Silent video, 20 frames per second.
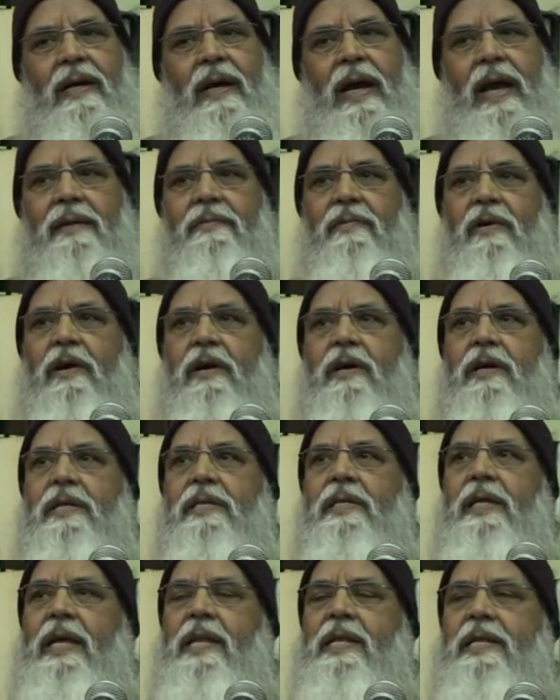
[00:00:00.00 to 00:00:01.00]
I
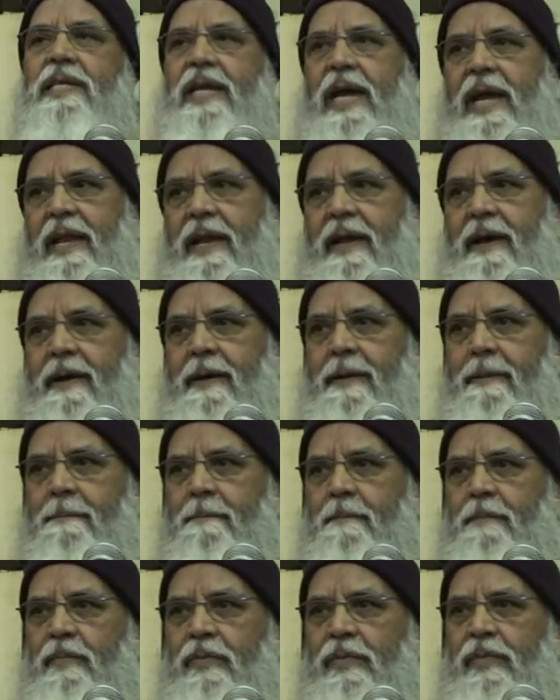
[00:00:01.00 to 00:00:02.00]
was in China,
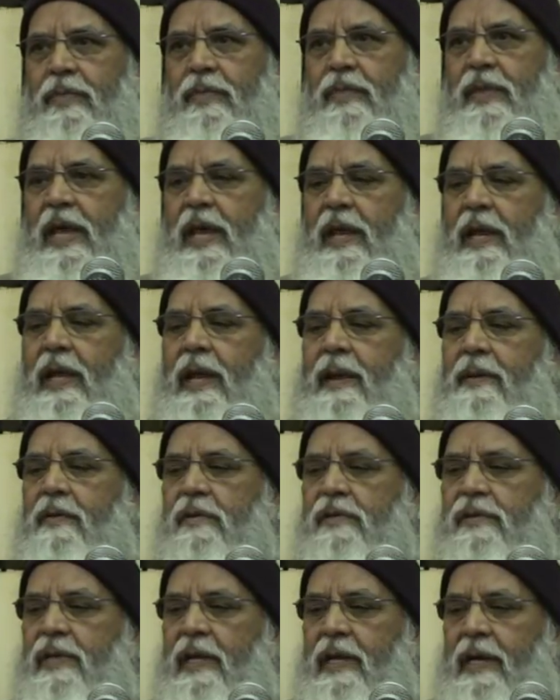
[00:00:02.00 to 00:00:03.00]
then
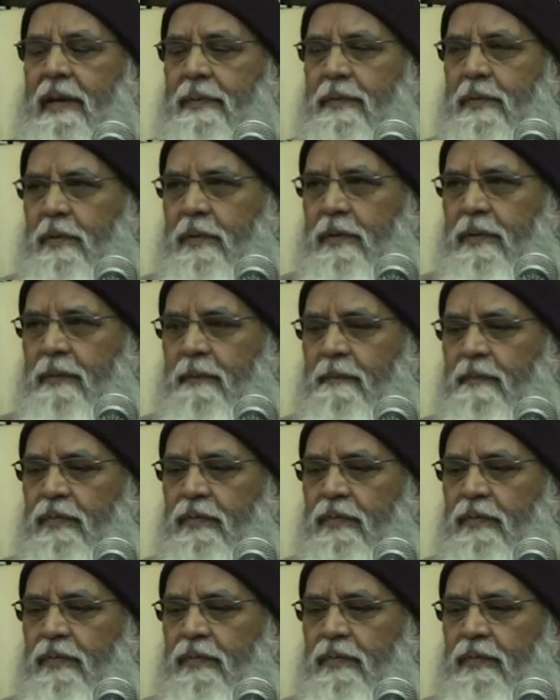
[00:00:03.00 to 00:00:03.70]
came to Singapore